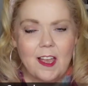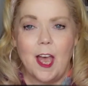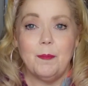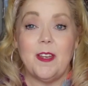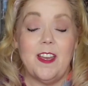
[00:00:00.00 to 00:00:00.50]

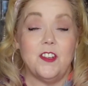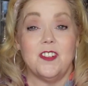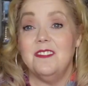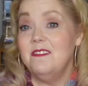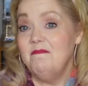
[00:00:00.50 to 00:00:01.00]

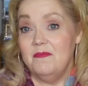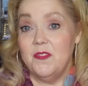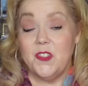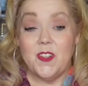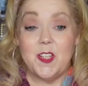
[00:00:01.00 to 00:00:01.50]
application.
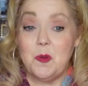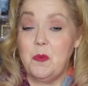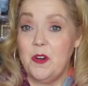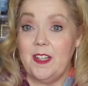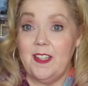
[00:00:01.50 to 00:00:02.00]
So that's a
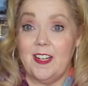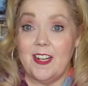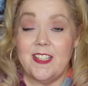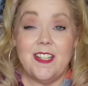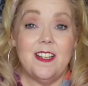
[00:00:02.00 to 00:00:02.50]
pretty neat
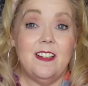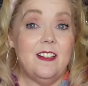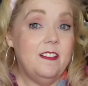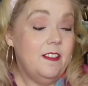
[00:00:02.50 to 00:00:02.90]
idea.